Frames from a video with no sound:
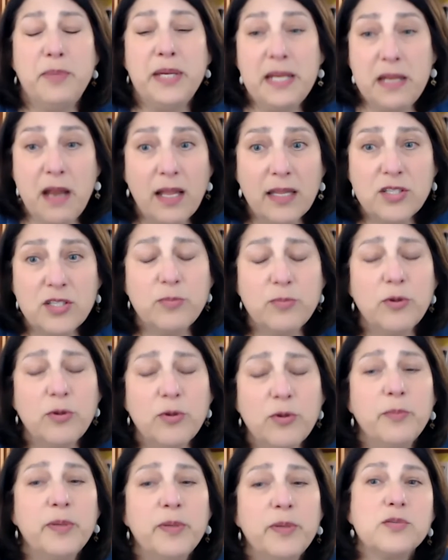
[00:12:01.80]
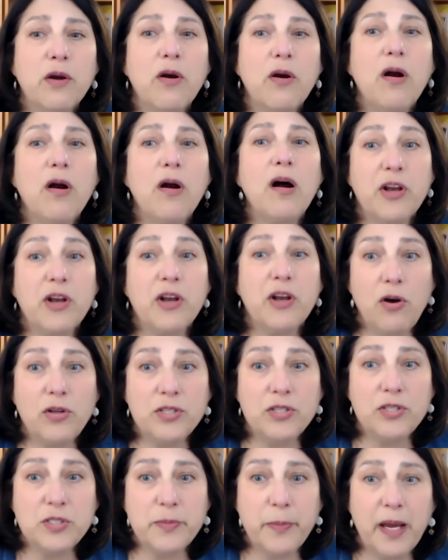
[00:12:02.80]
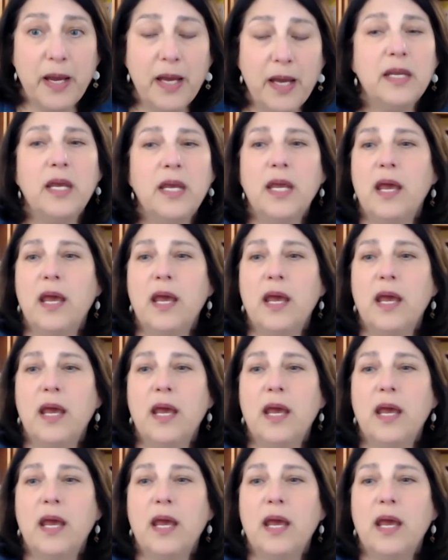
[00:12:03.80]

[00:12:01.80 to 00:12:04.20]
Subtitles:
knowledgeable, because we are often called upon